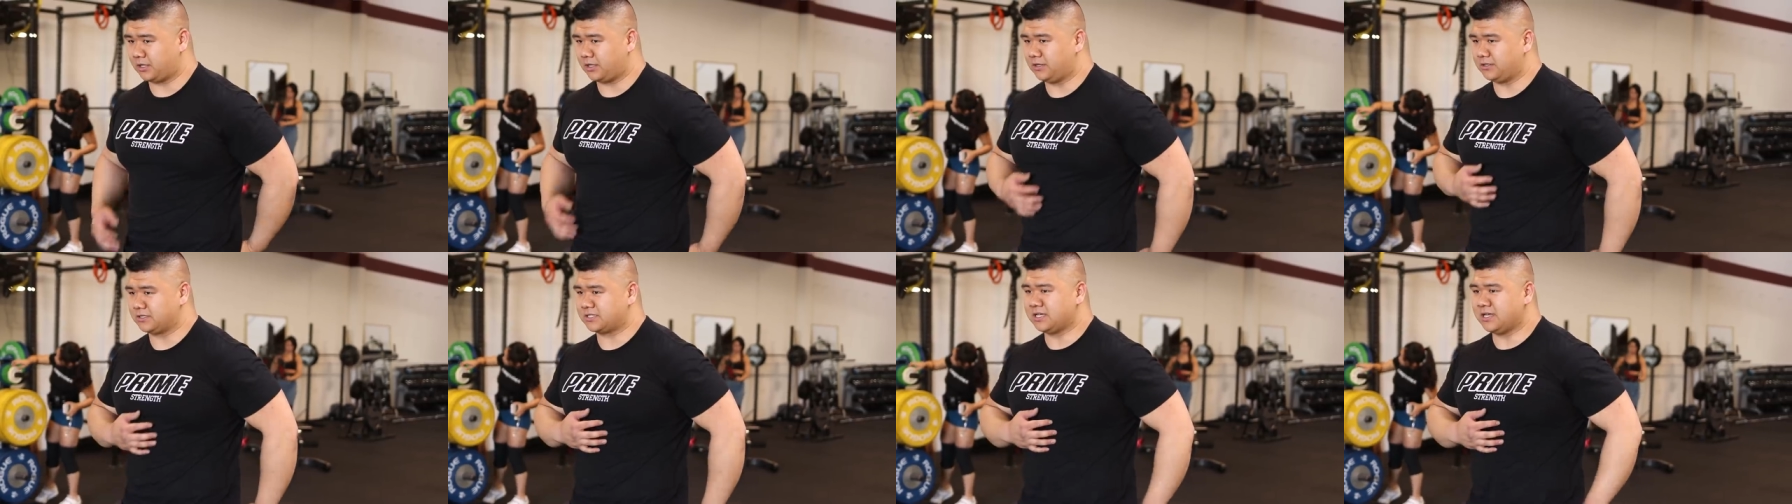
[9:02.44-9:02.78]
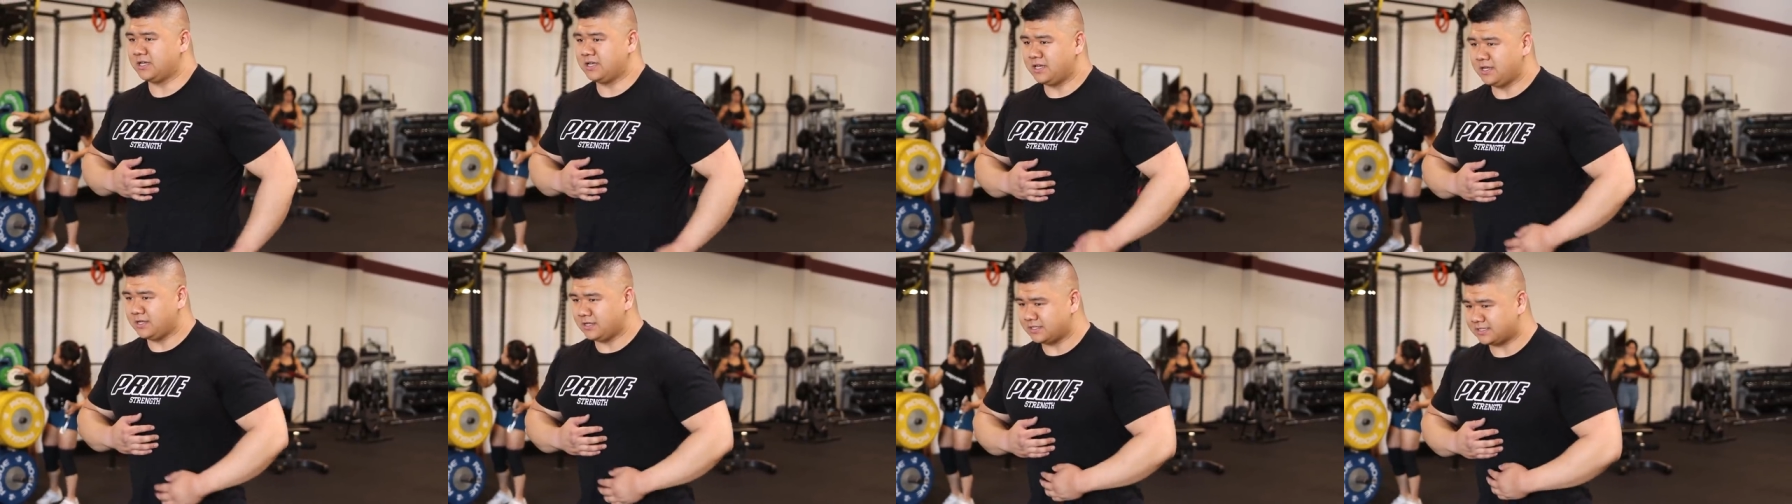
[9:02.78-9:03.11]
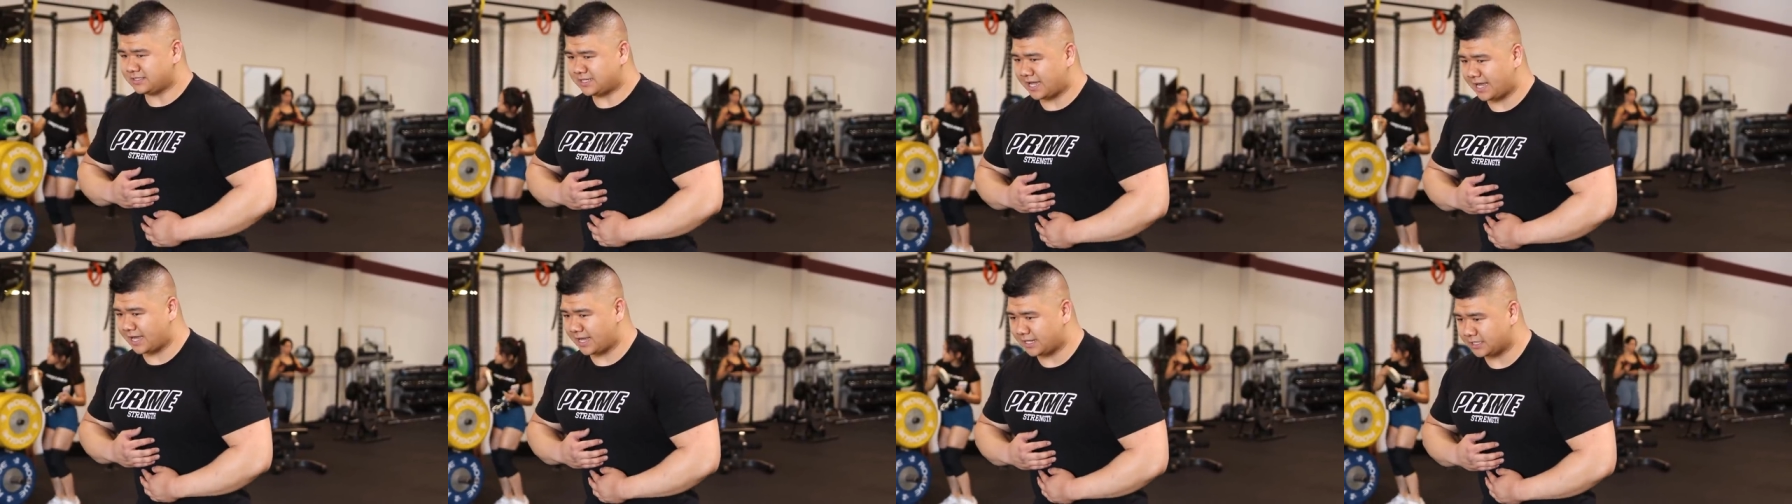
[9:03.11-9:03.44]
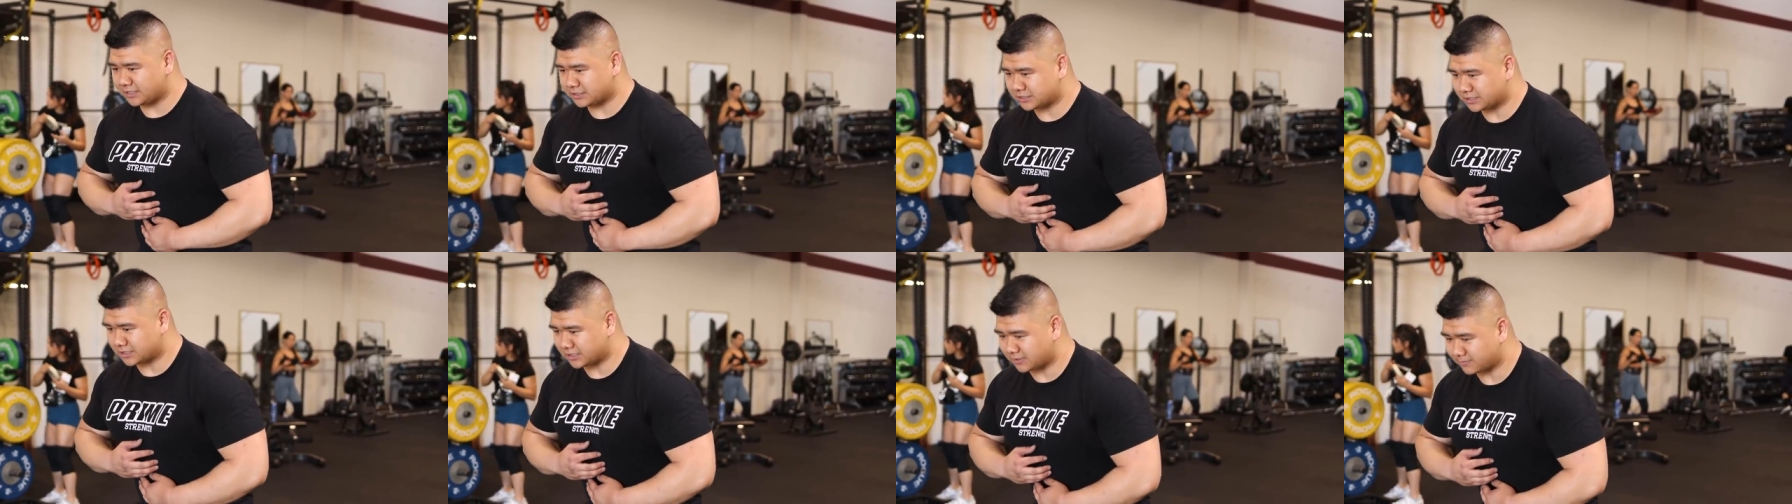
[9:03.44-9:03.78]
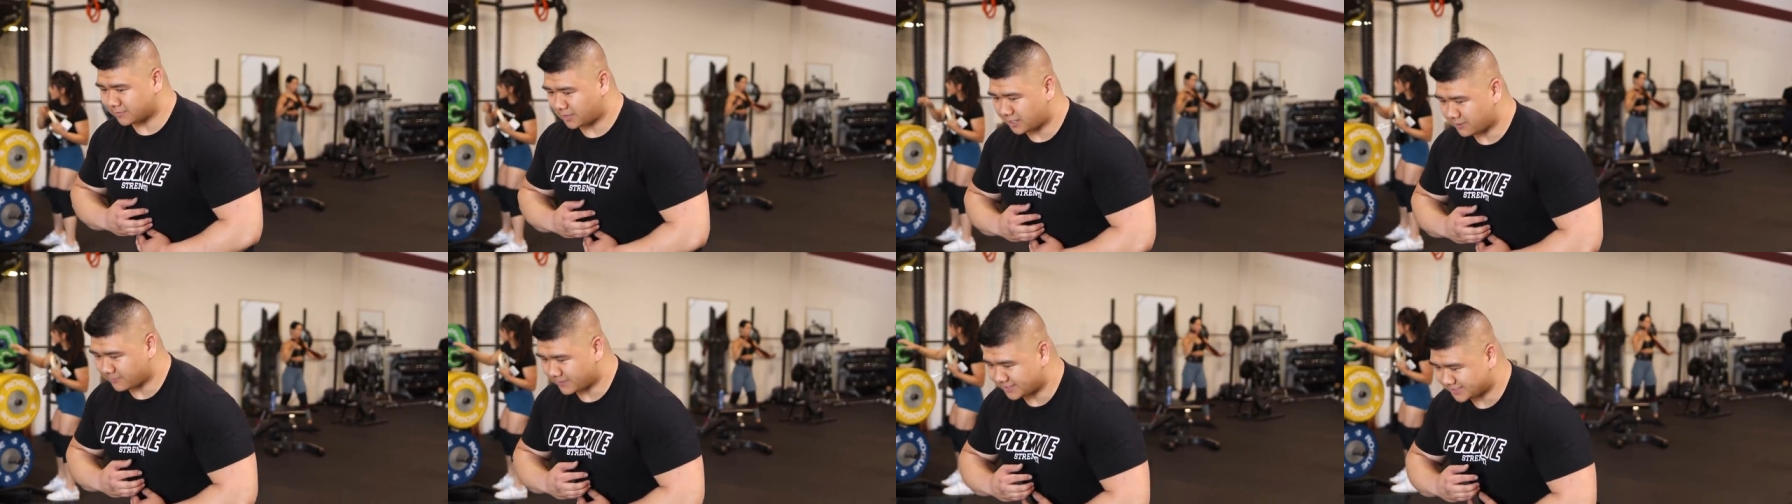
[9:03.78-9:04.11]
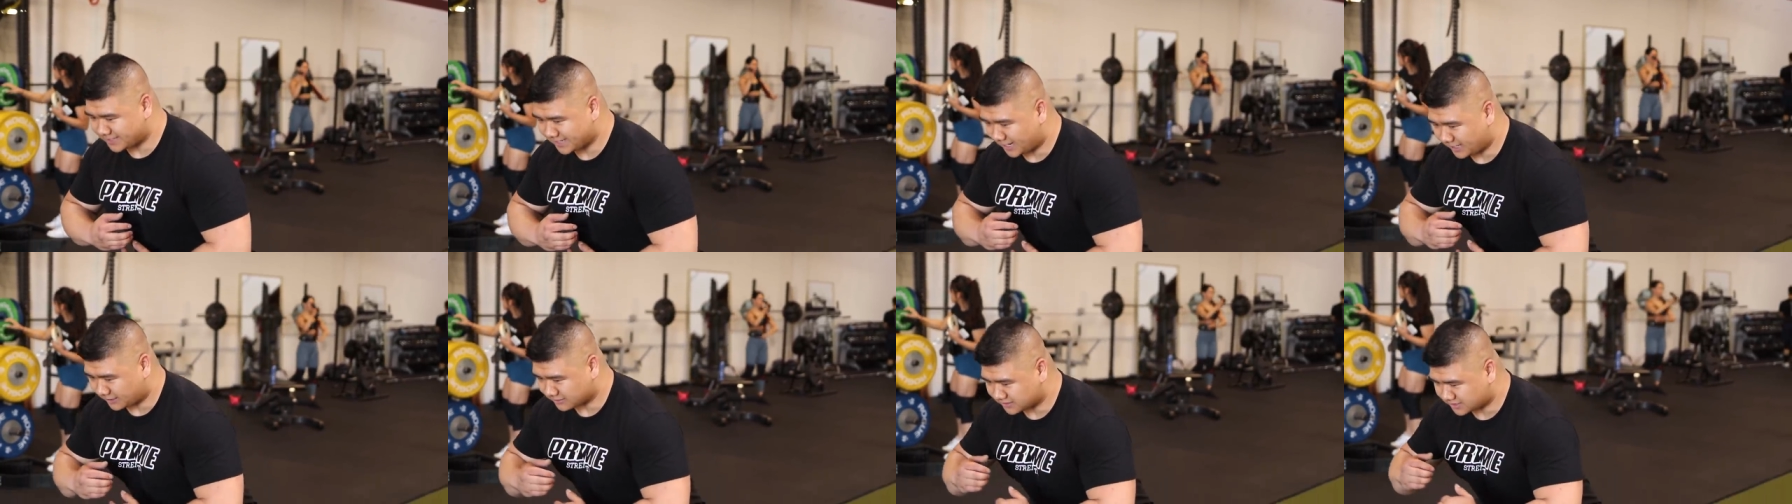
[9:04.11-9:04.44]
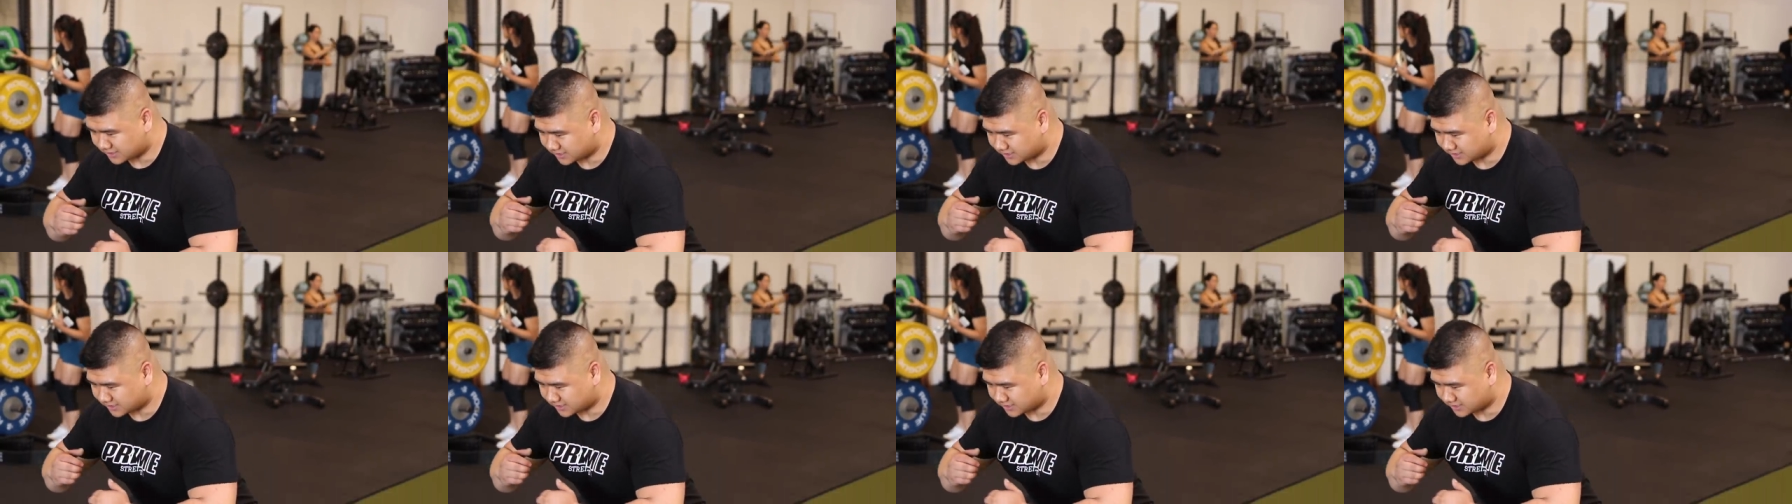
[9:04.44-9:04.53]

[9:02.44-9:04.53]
the glutes, tensioning my way down,